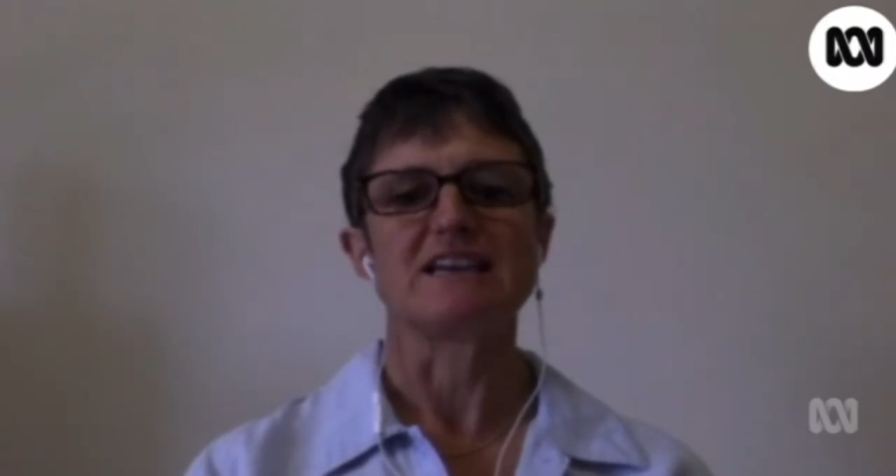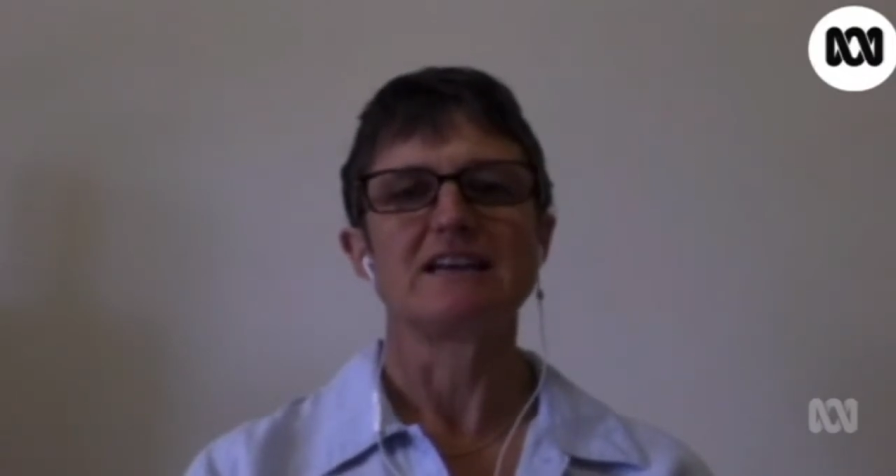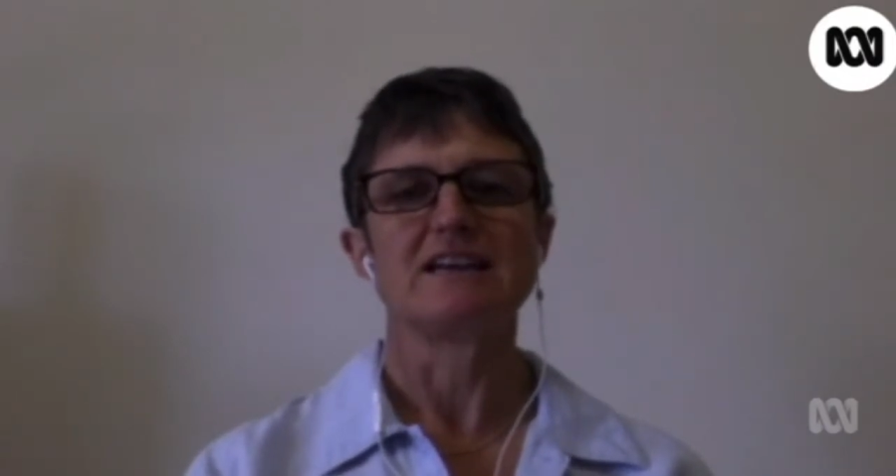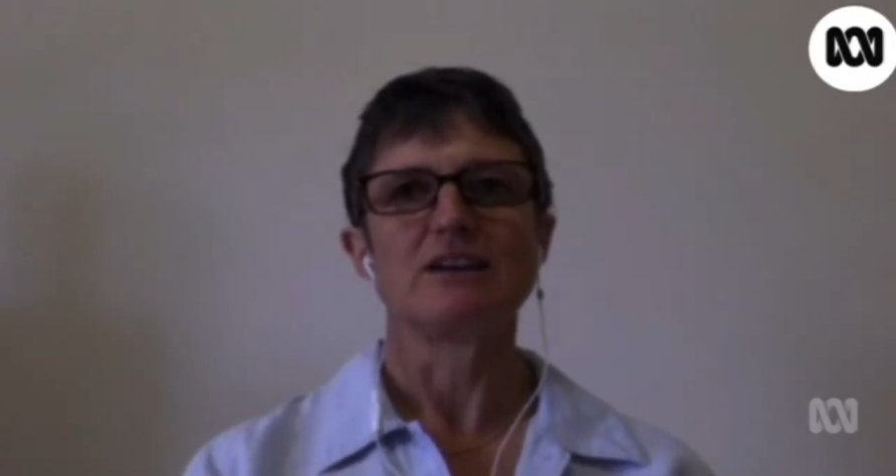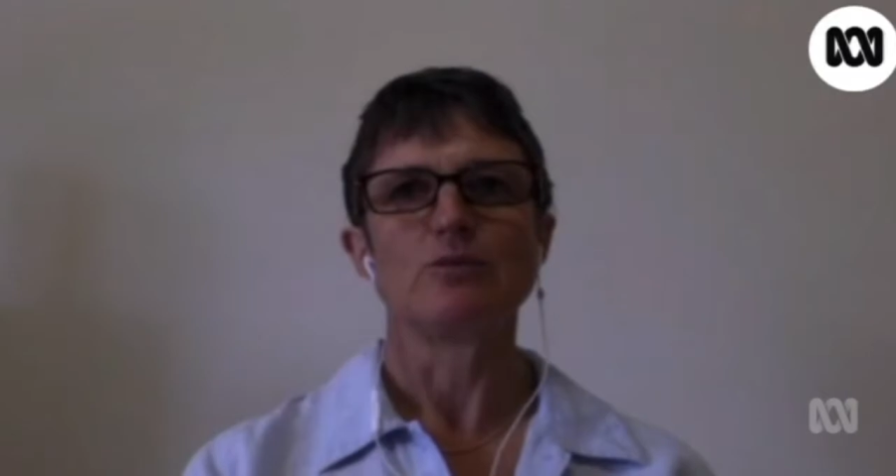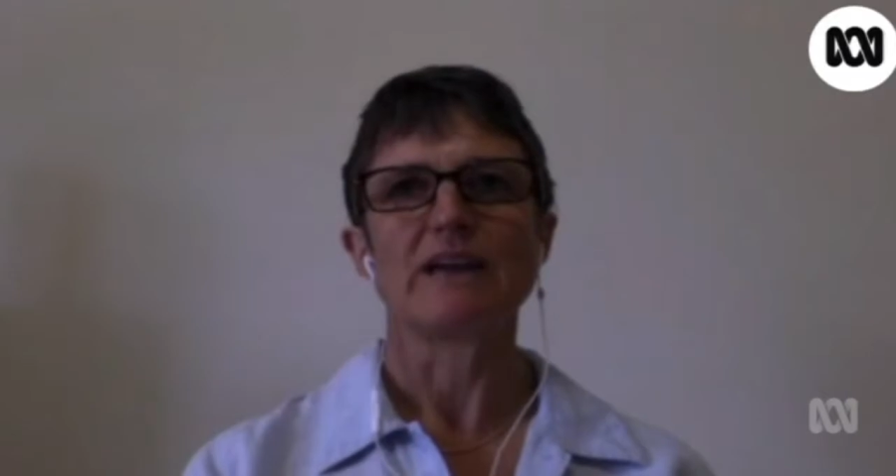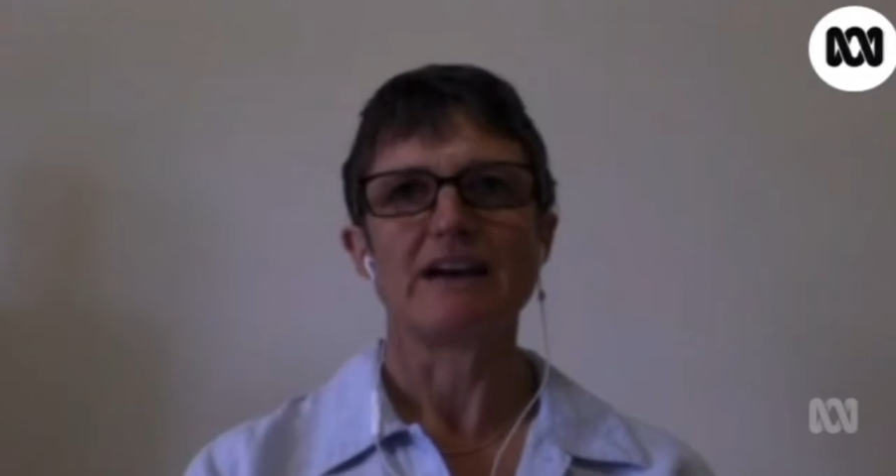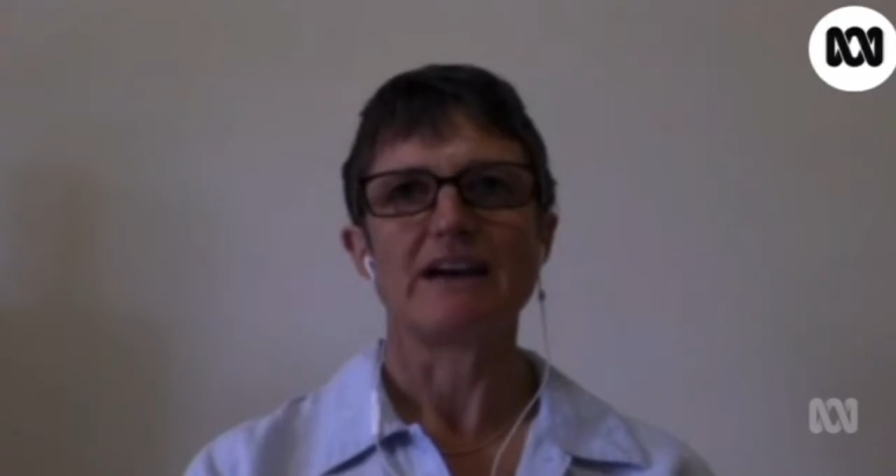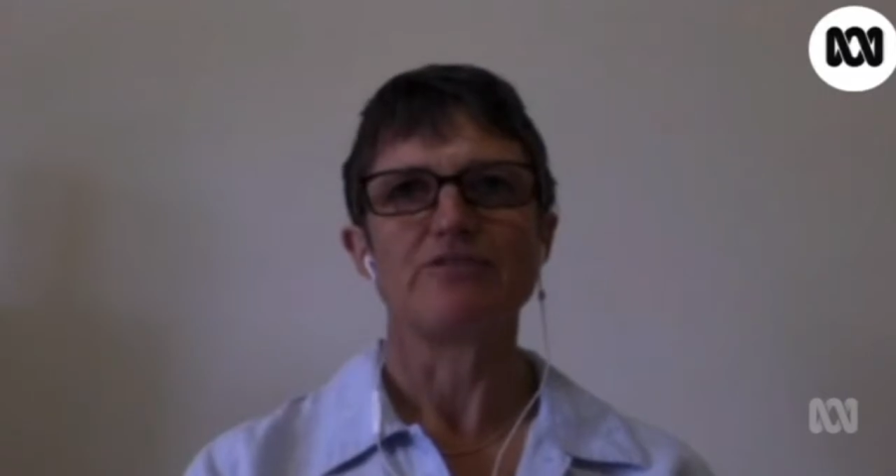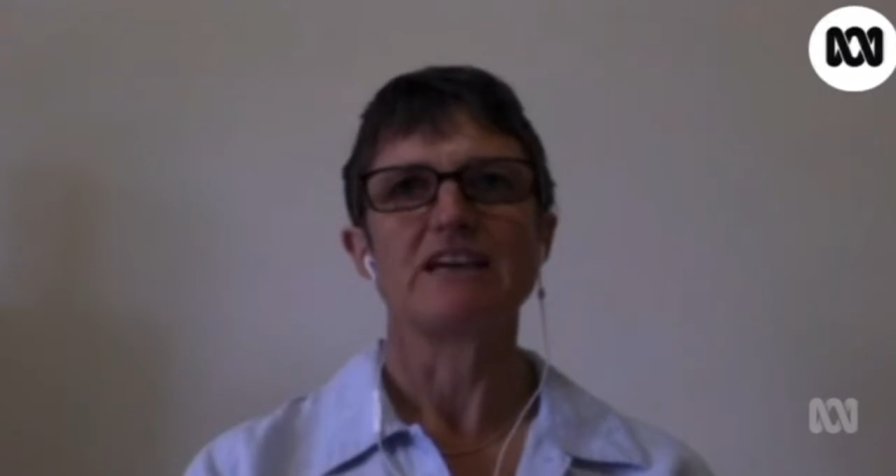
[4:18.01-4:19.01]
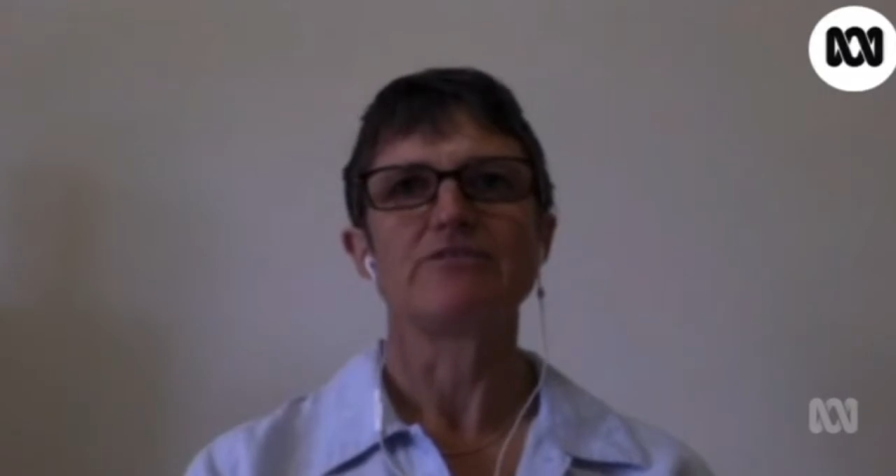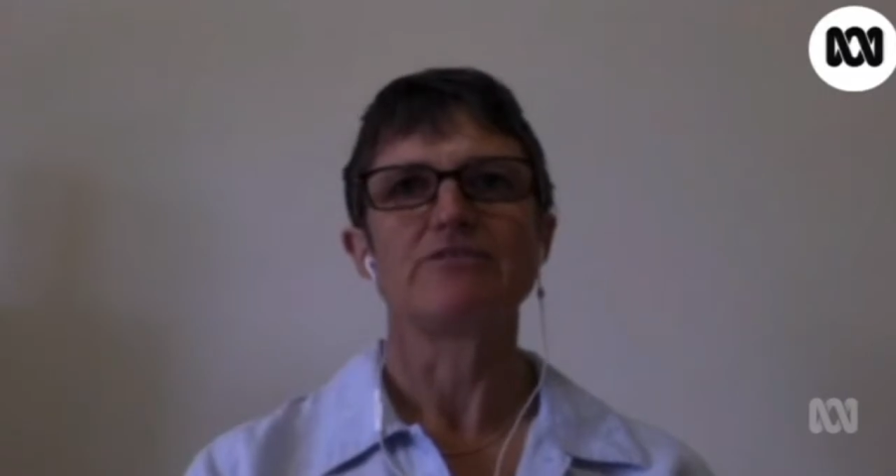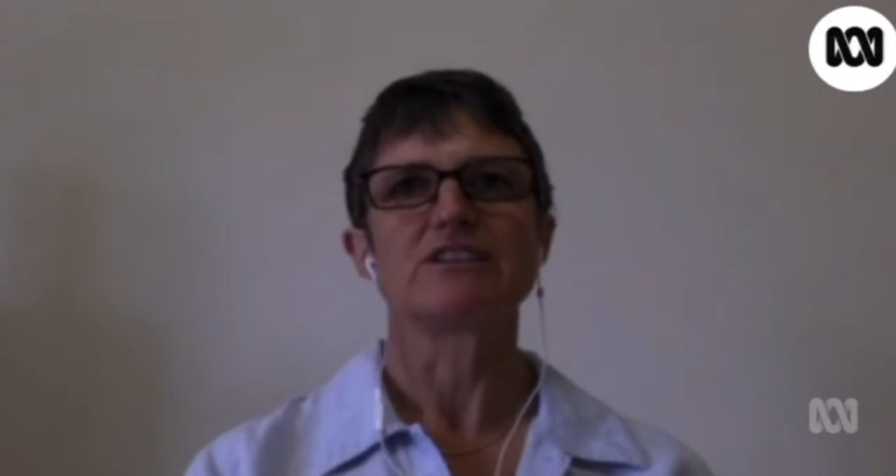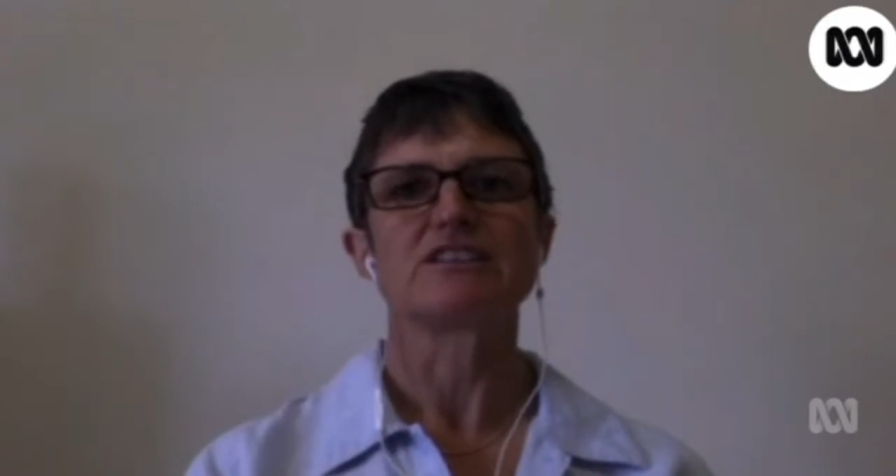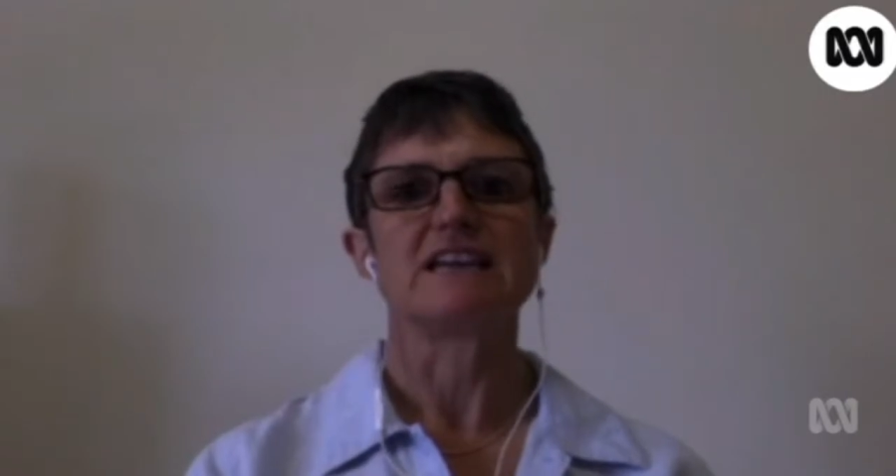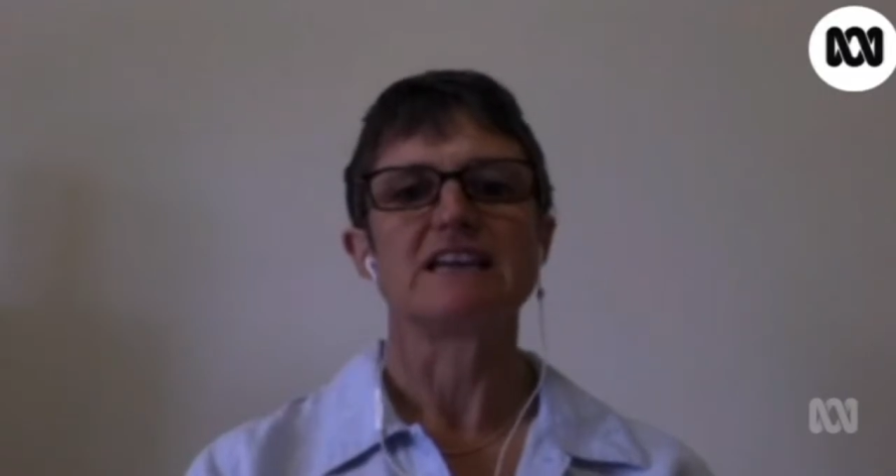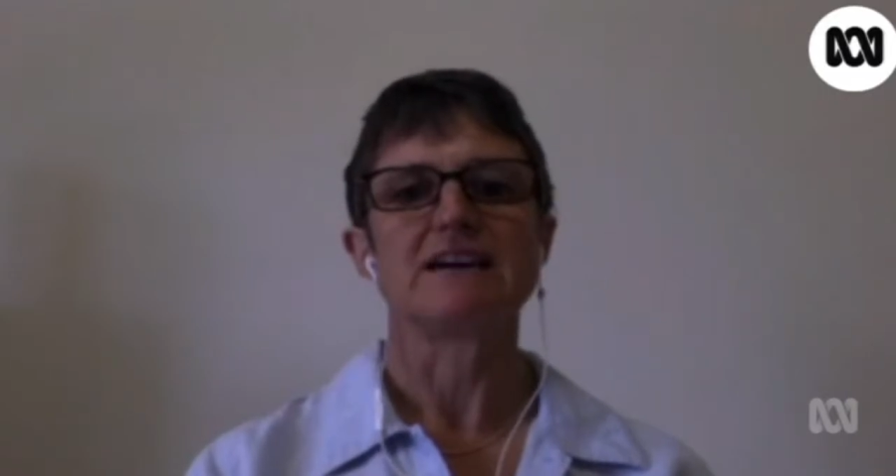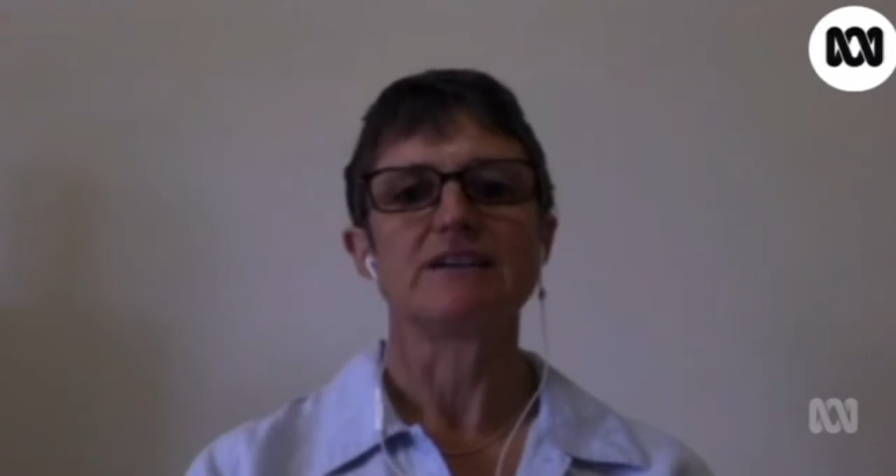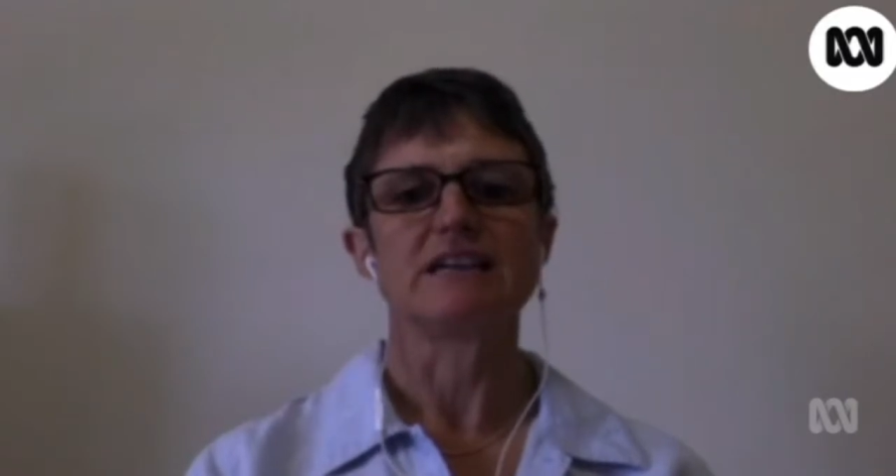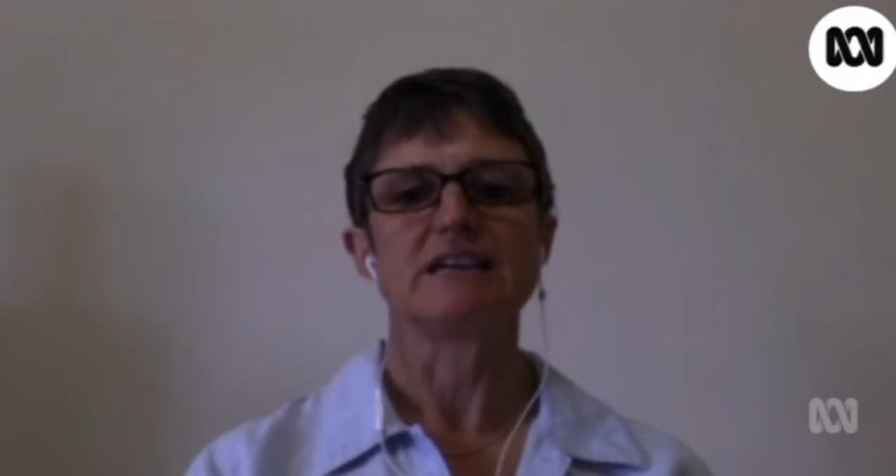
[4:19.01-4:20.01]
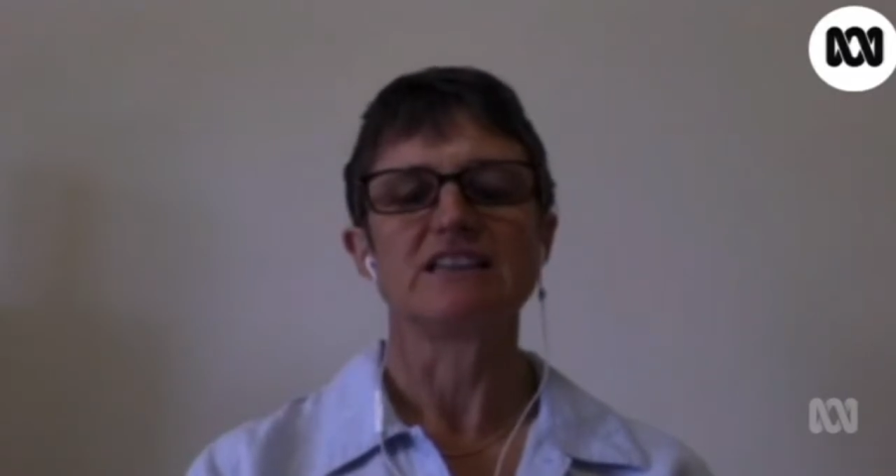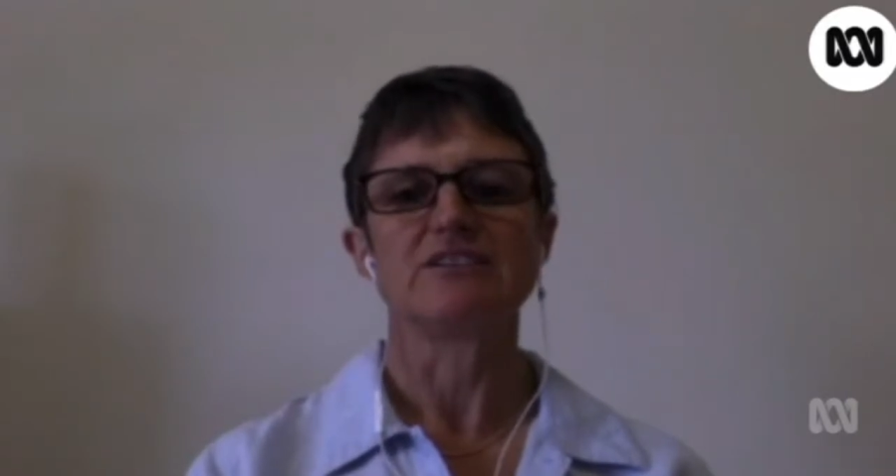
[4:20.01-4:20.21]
We have the evidence now in the